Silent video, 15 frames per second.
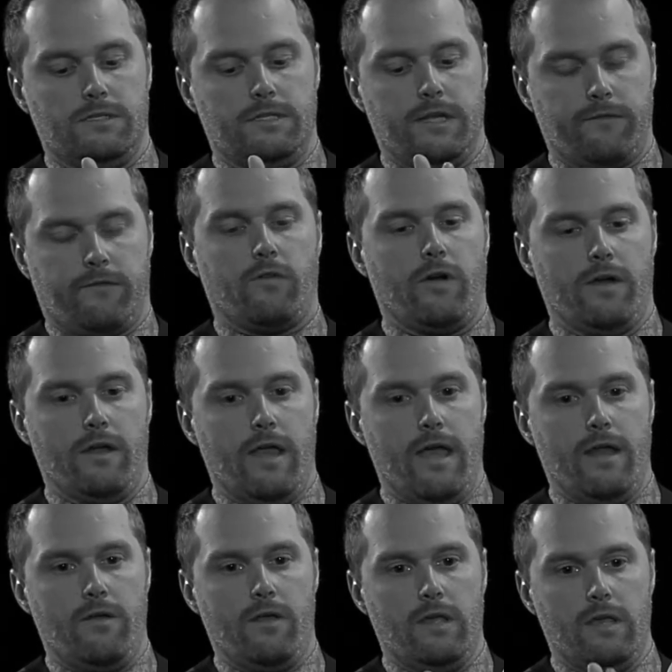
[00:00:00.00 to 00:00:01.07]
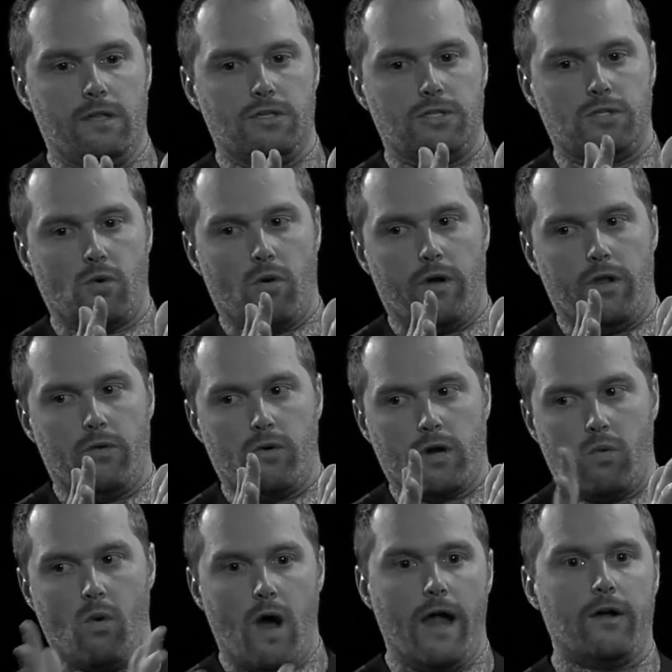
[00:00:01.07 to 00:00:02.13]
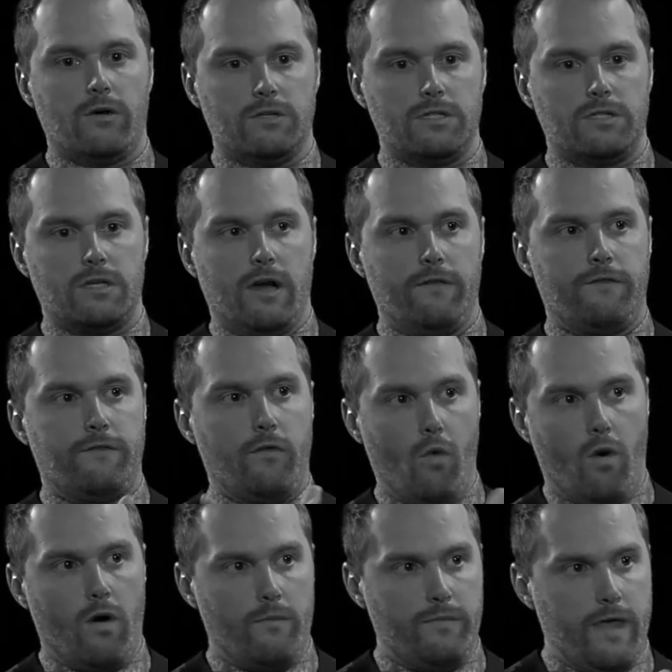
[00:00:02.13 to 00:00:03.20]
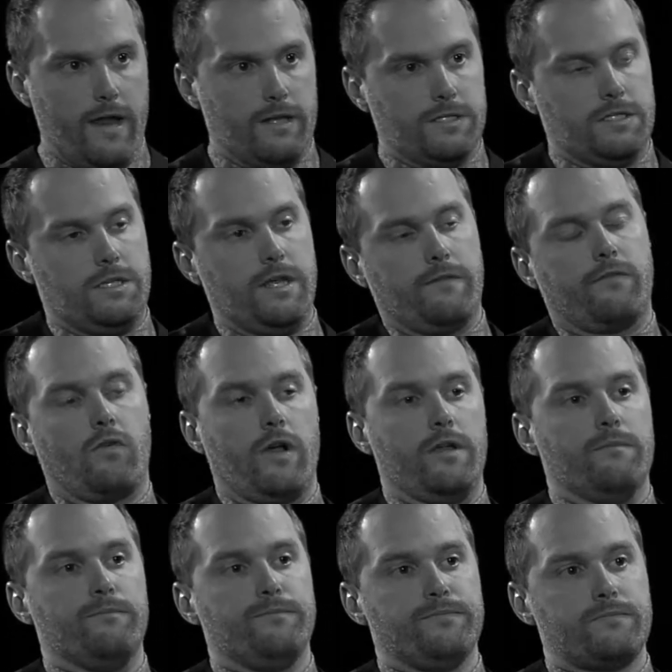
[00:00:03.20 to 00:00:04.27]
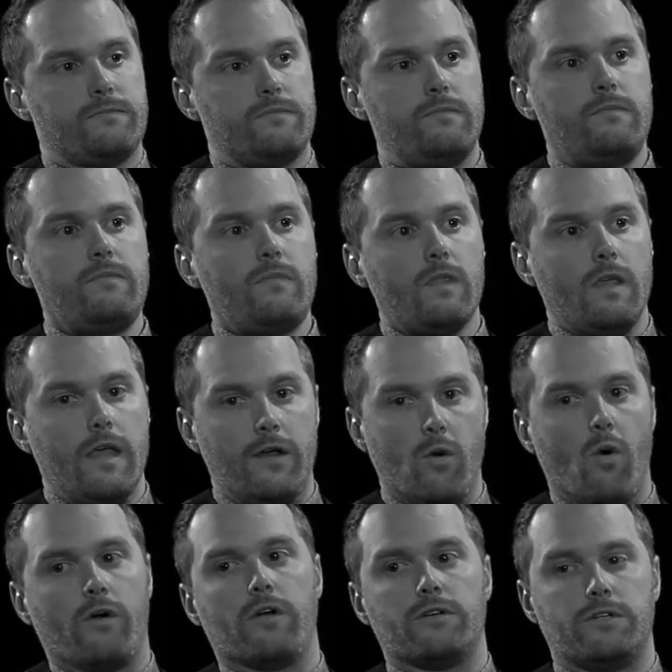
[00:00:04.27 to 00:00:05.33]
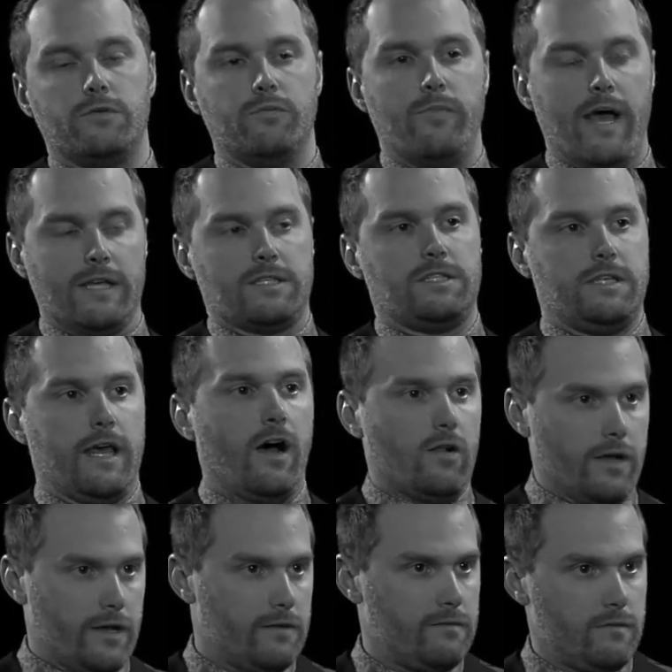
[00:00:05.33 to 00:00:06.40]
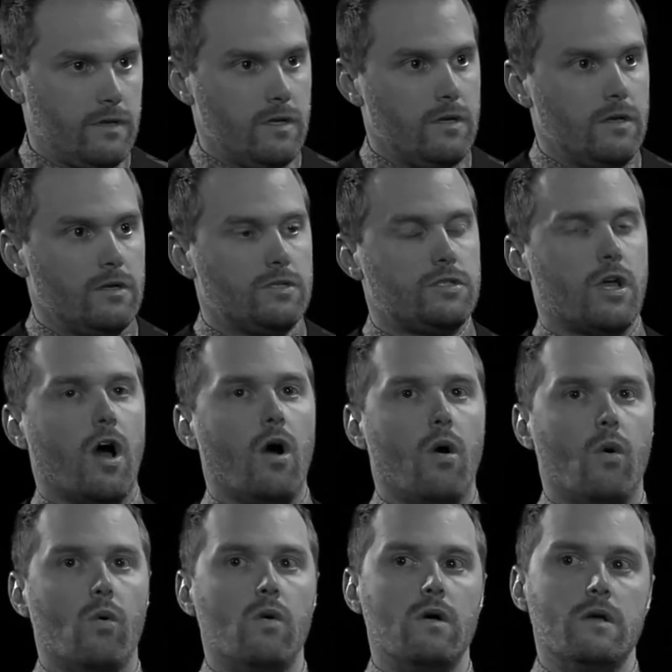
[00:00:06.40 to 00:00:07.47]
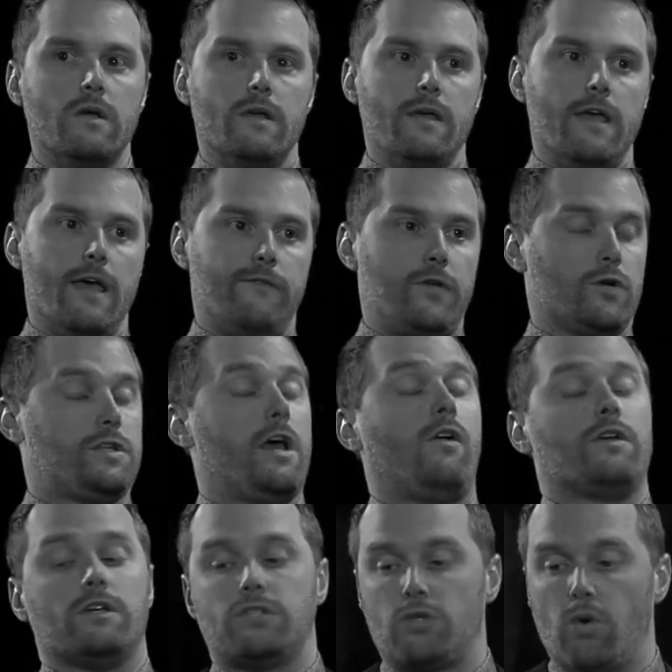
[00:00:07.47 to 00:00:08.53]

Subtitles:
different, and each story requires a form that is different in order to best tell it. So if you're telling a